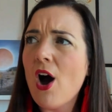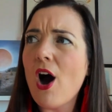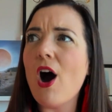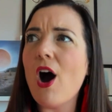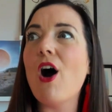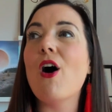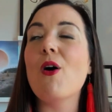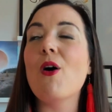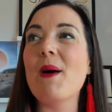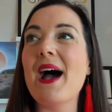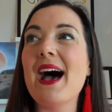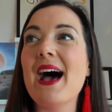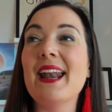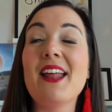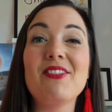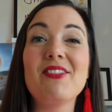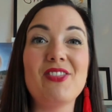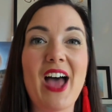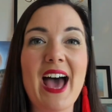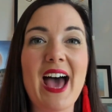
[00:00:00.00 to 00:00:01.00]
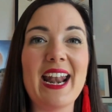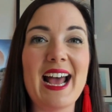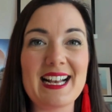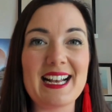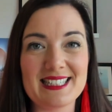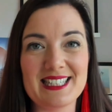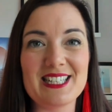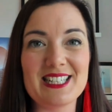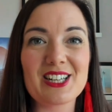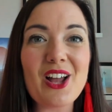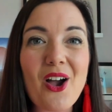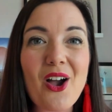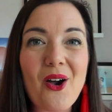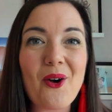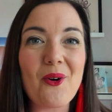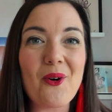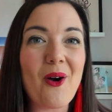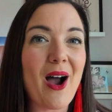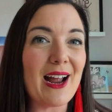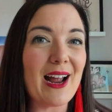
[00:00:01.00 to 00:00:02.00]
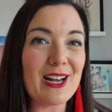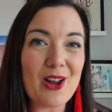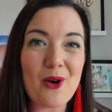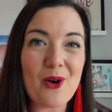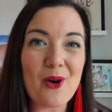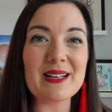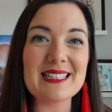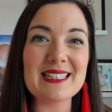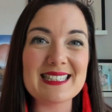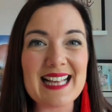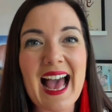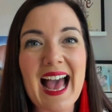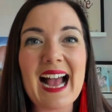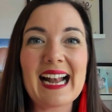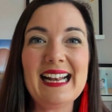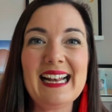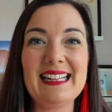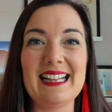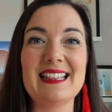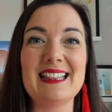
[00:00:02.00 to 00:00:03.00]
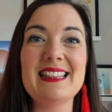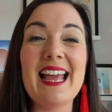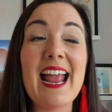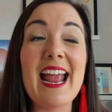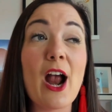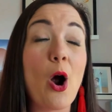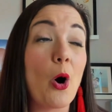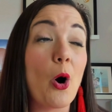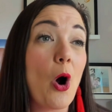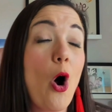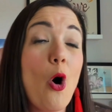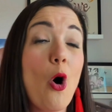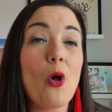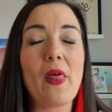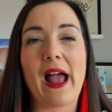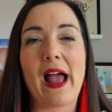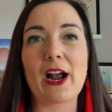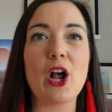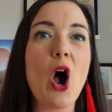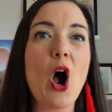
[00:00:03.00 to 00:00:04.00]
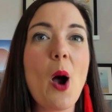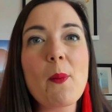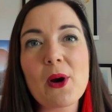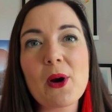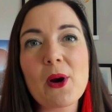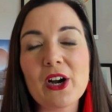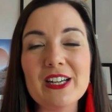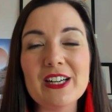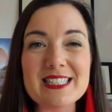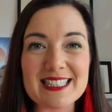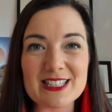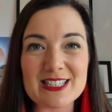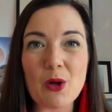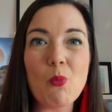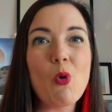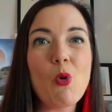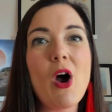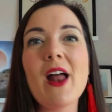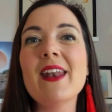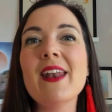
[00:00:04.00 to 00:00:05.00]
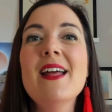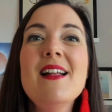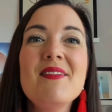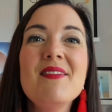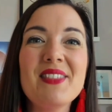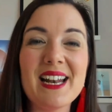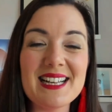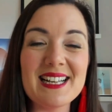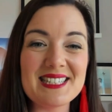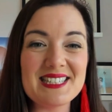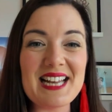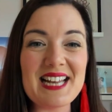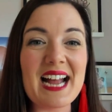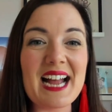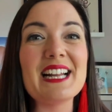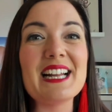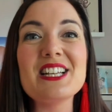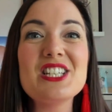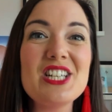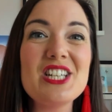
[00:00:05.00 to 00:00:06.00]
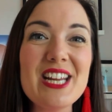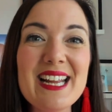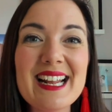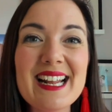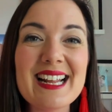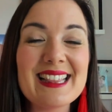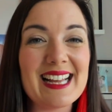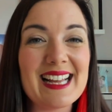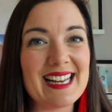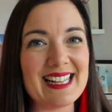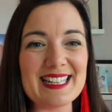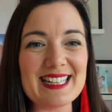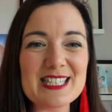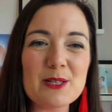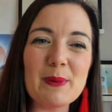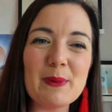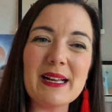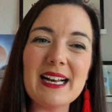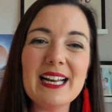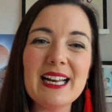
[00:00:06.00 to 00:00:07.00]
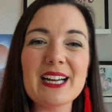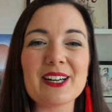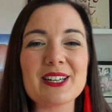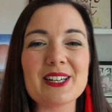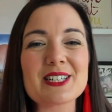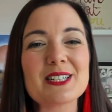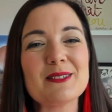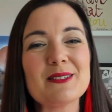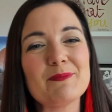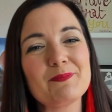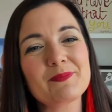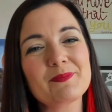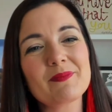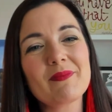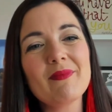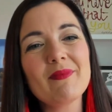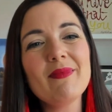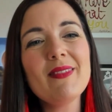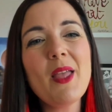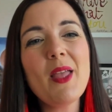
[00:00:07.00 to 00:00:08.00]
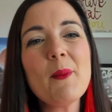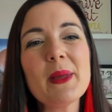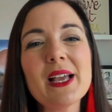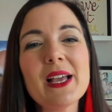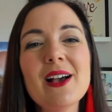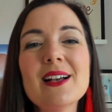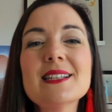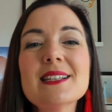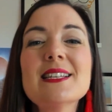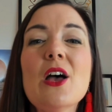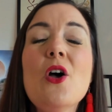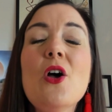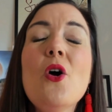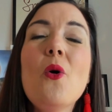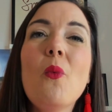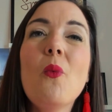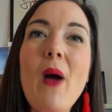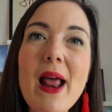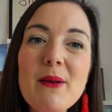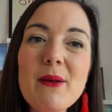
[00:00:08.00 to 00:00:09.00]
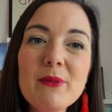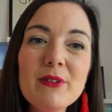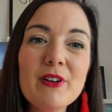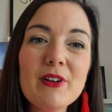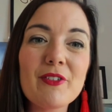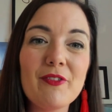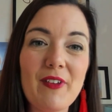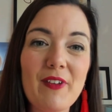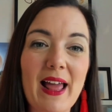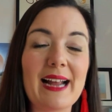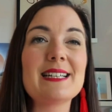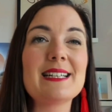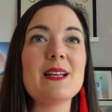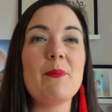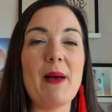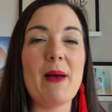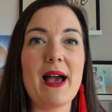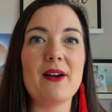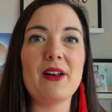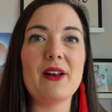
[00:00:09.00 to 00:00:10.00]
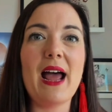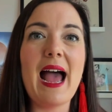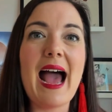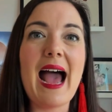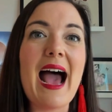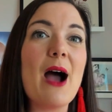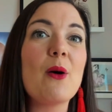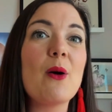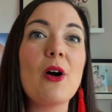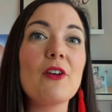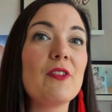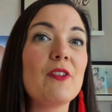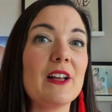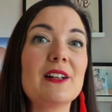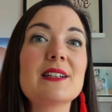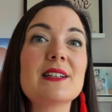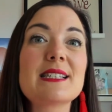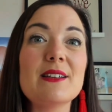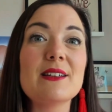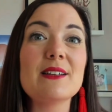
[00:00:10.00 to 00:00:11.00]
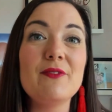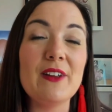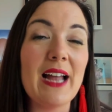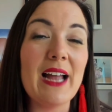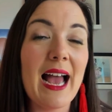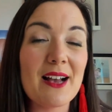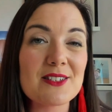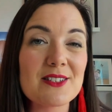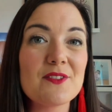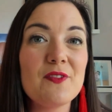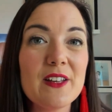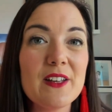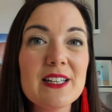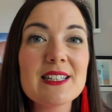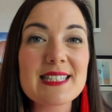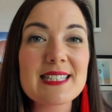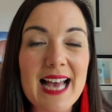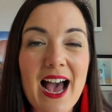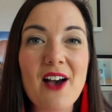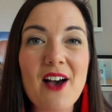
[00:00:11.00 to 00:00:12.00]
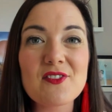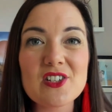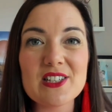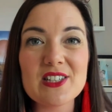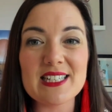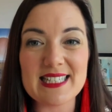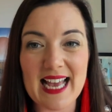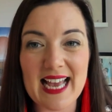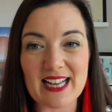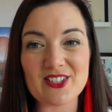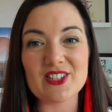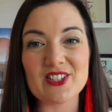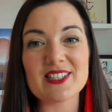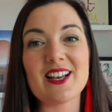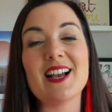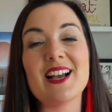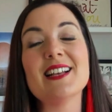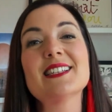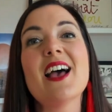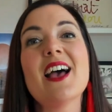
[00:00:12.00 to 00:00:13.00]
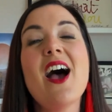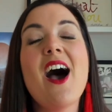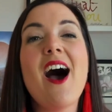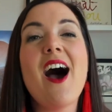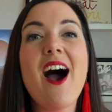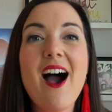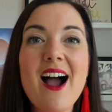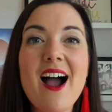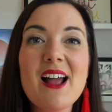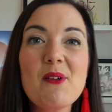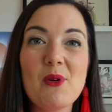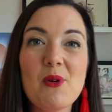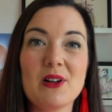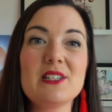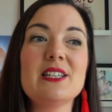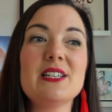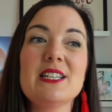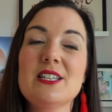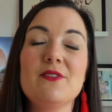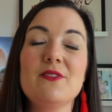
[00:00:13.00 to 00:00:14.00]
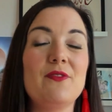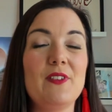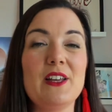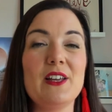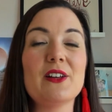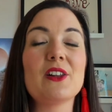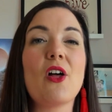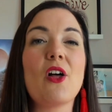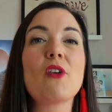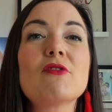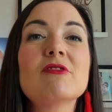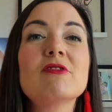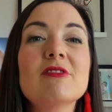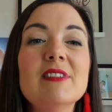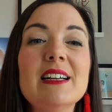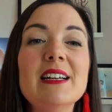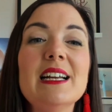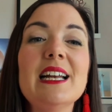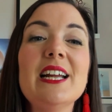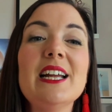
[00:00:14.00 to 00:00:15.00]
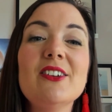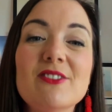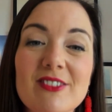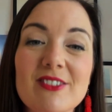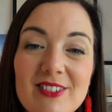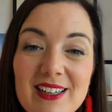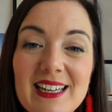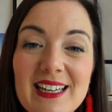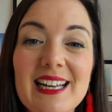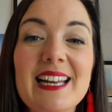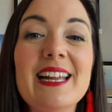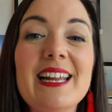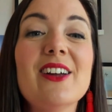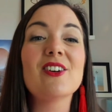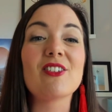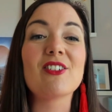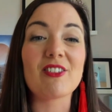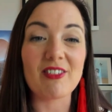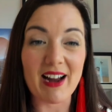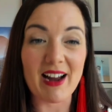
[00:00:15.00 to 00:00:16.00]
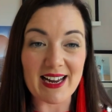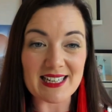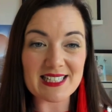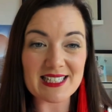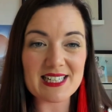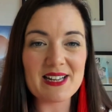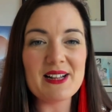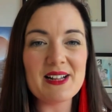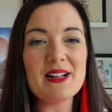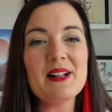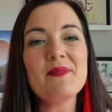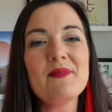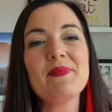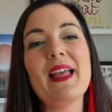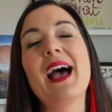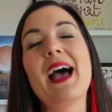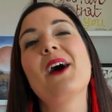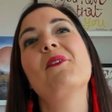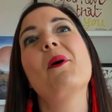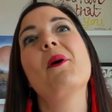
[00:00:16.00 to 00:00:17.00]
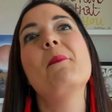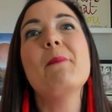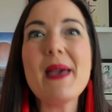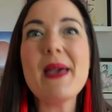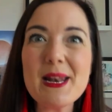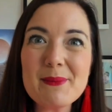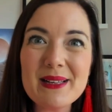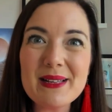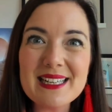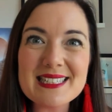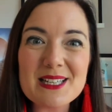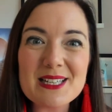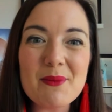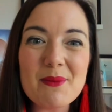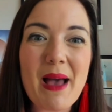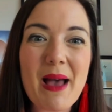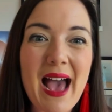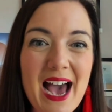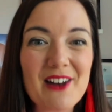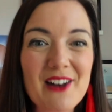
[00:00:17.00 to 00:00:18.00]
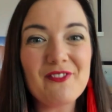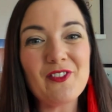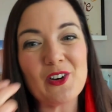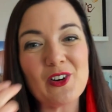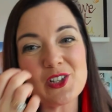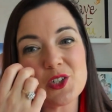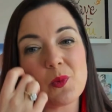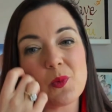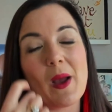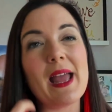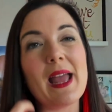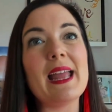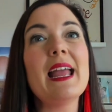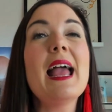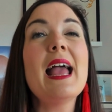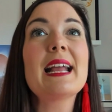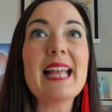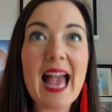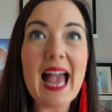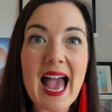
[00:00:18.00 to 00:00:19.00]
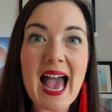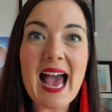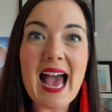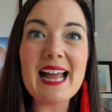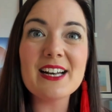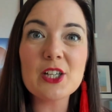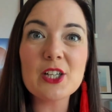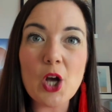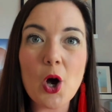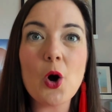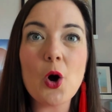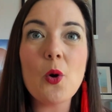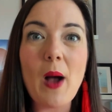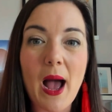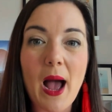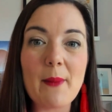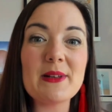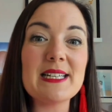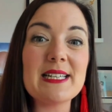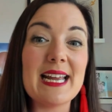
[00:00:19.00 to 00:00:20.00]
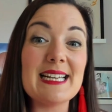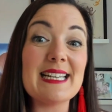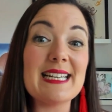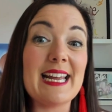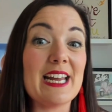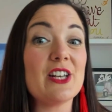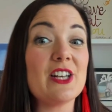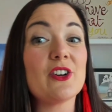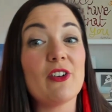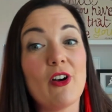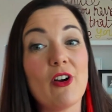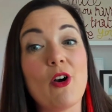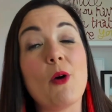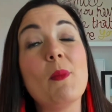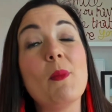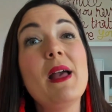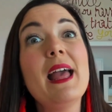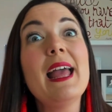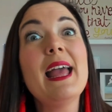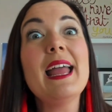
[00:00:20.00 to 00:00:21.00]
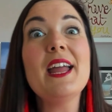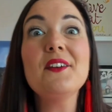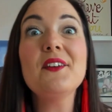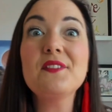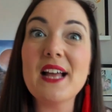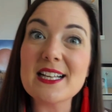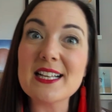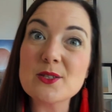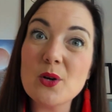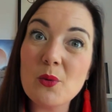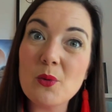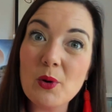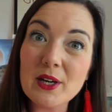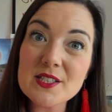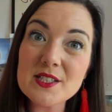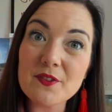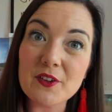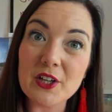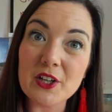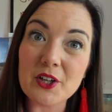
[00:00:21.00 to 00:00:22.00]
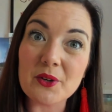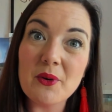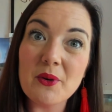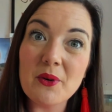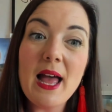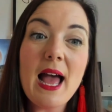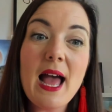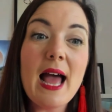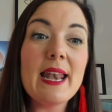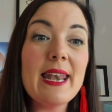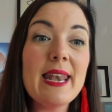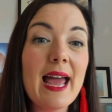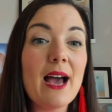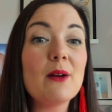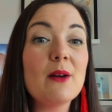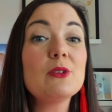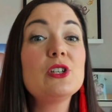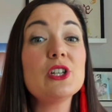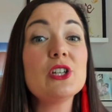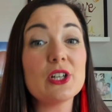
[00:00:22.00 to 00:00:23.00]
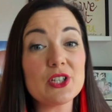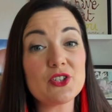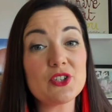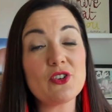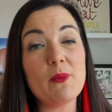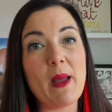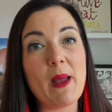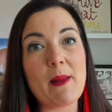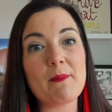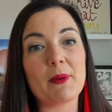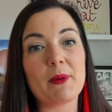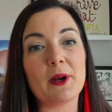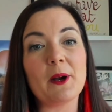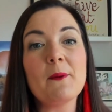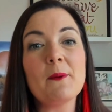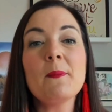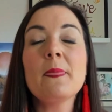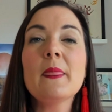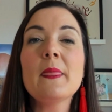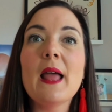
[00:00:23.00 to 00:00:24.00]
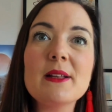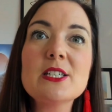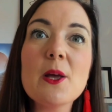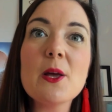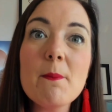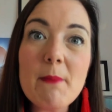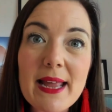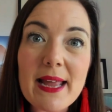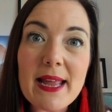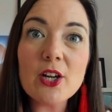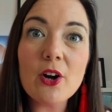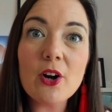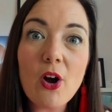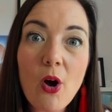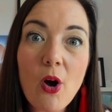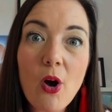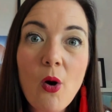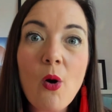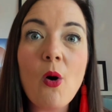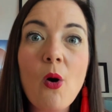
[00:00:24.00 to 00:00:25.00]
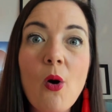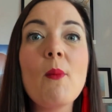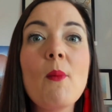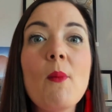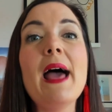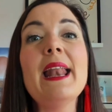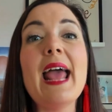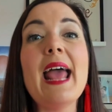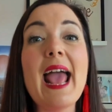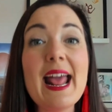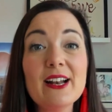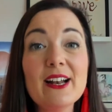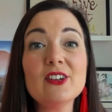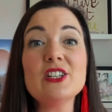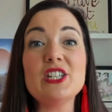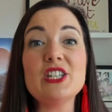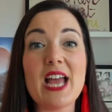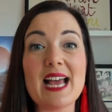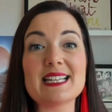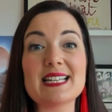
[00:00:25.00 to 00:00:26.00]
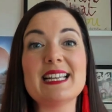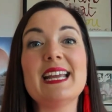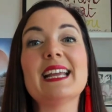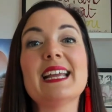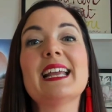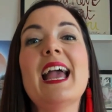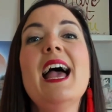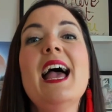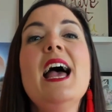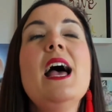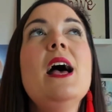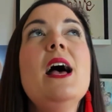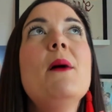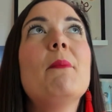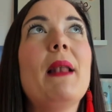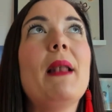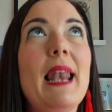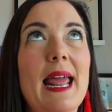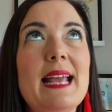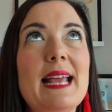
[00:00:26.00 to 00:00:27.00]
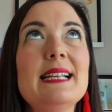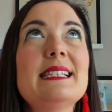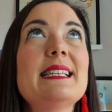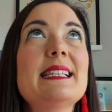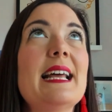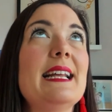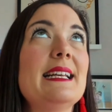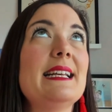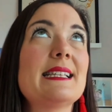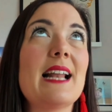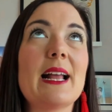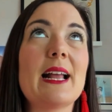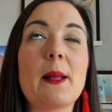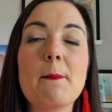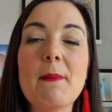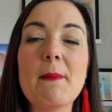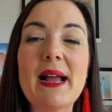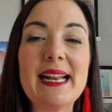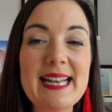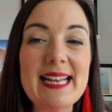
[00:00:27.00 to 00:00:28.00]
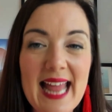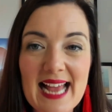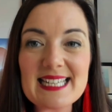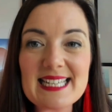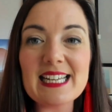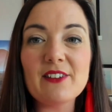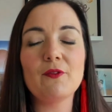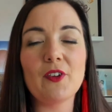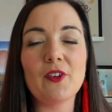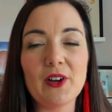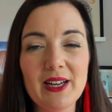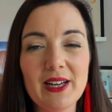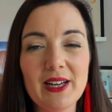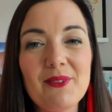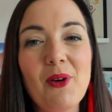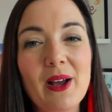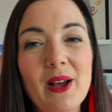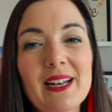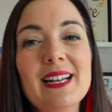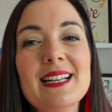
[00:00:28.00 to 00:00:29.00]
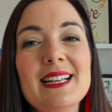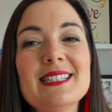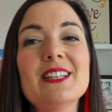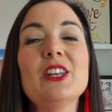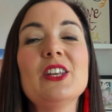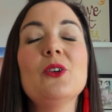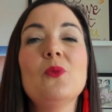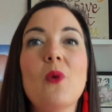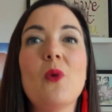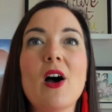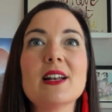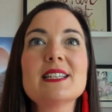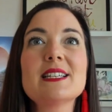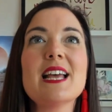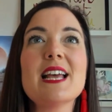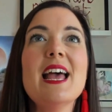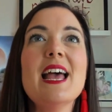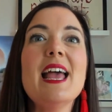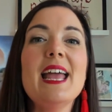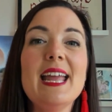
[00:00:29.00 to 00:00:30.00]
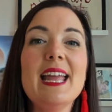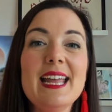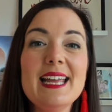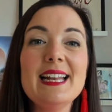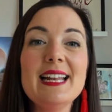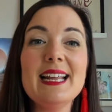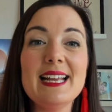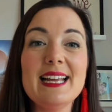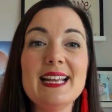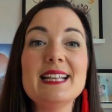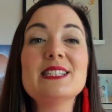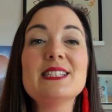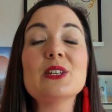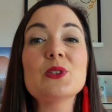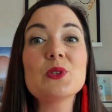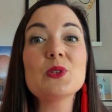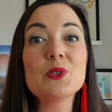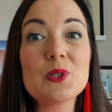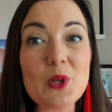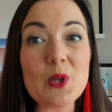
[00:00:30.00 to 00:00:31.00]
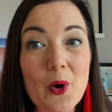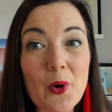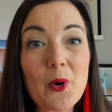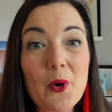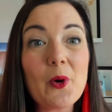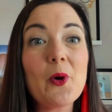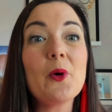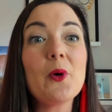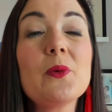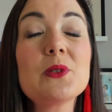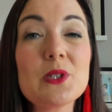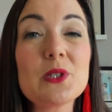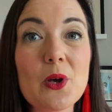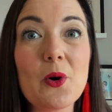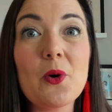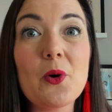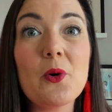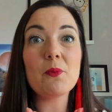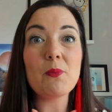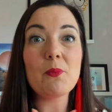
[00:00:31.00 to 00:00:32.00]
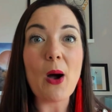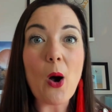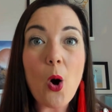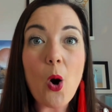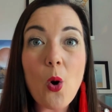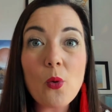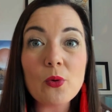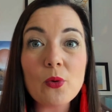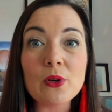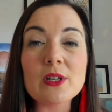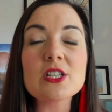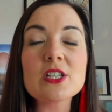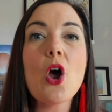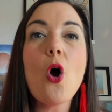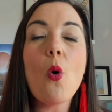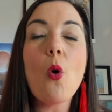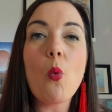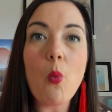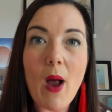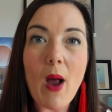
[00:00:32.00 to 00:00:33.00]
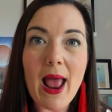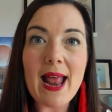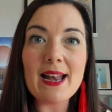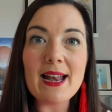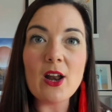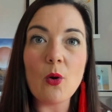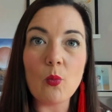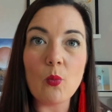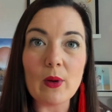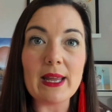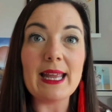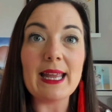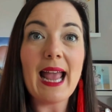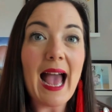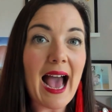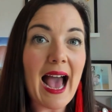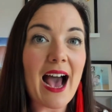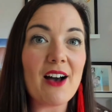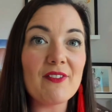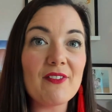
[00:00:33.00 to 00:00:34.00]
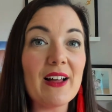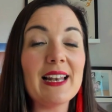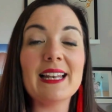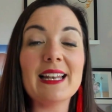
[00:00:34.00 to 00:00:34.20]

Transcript: oh man, that has to go. I know exactly the thing. Or, oh, that cupboard is the one that has stagnant chi in it that needs to be cleared because when we reflect about how our feels has feels after this exercise i wanted to feel really really great now minimalism and feng shui can cohabitate in your home if that's what works for you now just remember to make your home an energetic place that is like magnetic for what it is that you want. It is so, so potent when we have a